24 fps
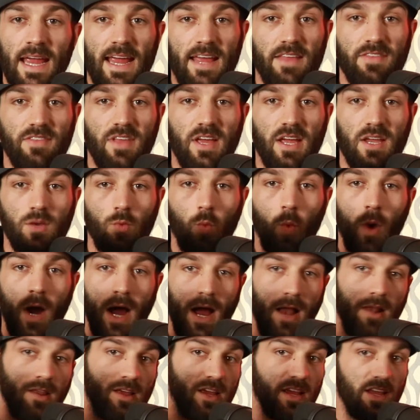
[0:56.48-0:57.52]
And then
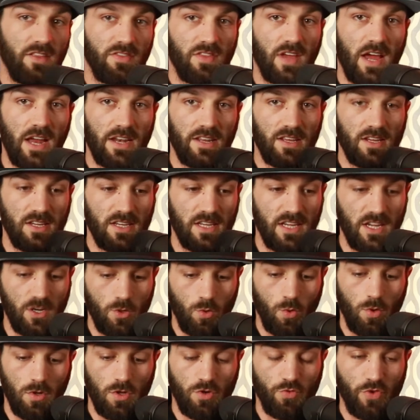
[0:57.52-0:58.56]
while in that equal